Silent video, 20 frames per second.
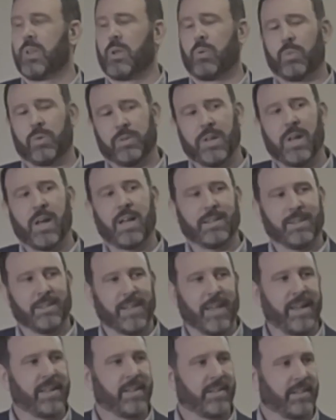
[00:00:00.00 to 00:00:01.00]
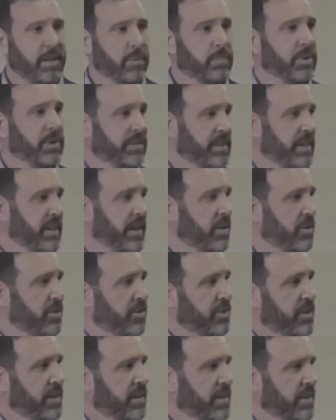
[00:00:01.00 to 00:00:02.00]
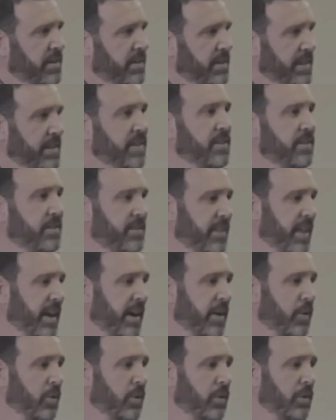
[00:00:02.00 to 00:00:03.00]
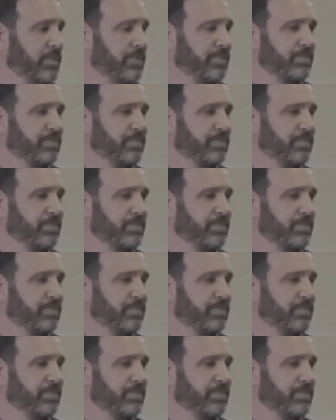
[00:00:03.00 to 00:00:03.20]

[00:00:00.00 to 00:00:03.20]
we're not likely to put the energy into that goal.